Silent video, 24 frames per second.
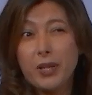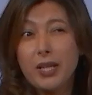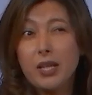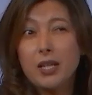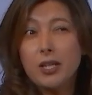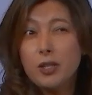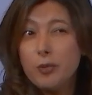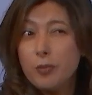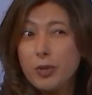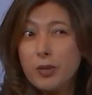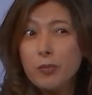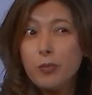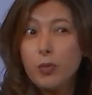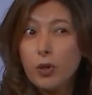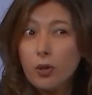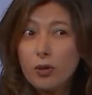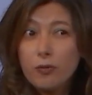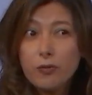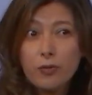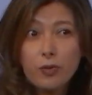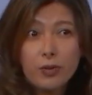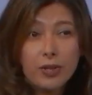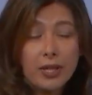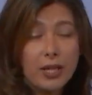a little bit more
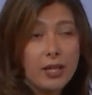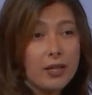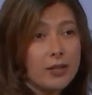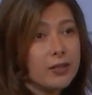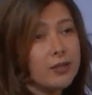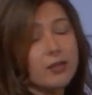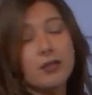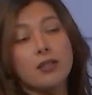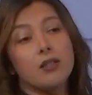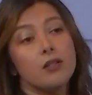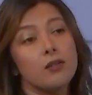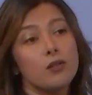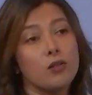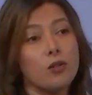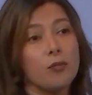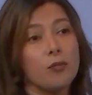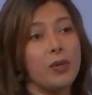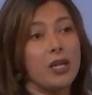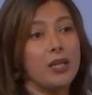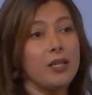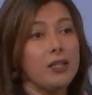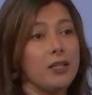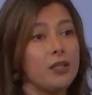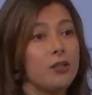for that. You
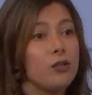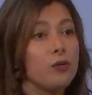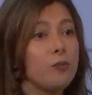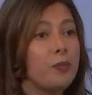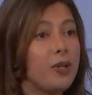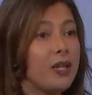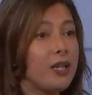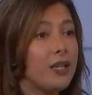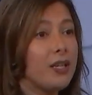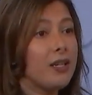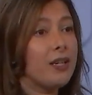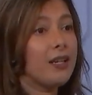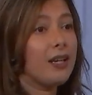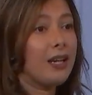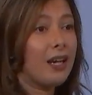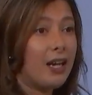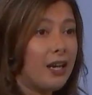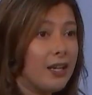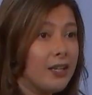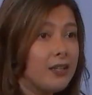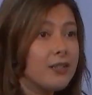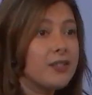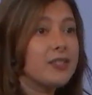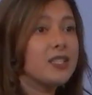might need to pay
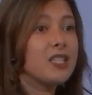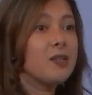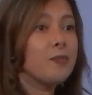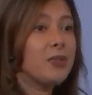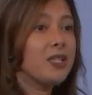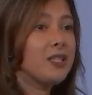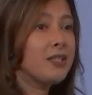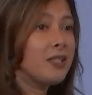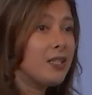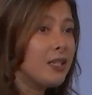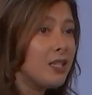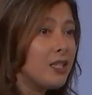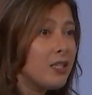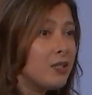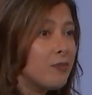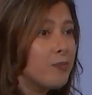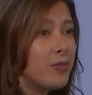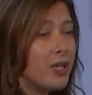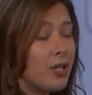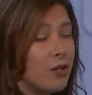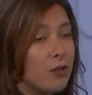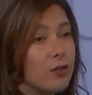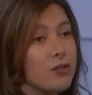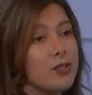higher CPCs
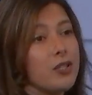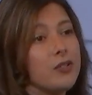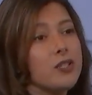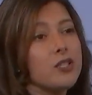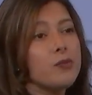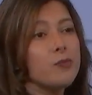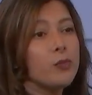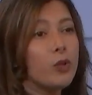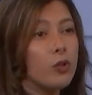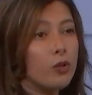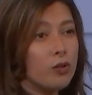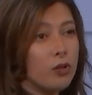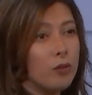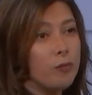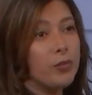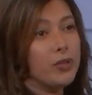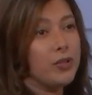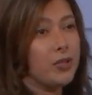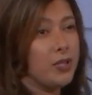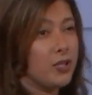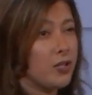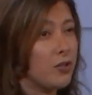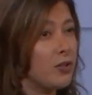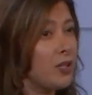because there is more
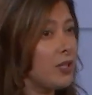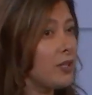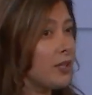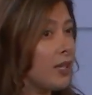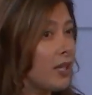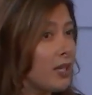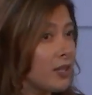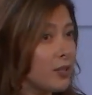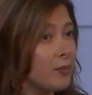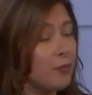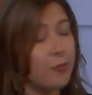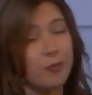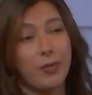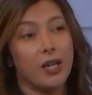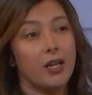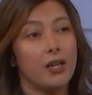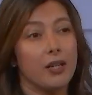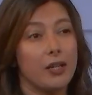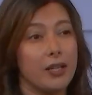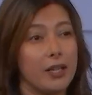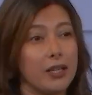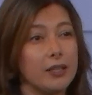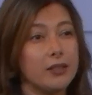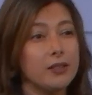competition in that
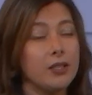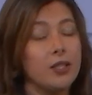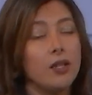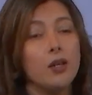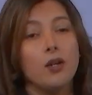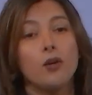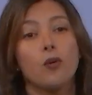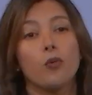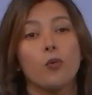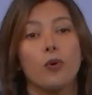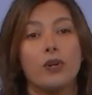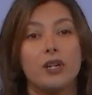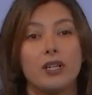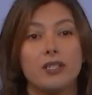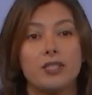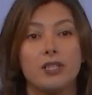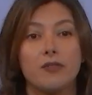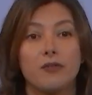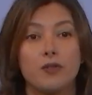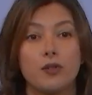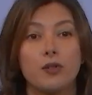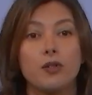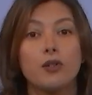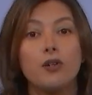market. Whereas if
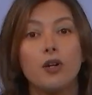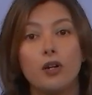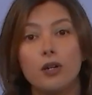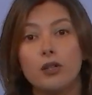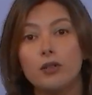you go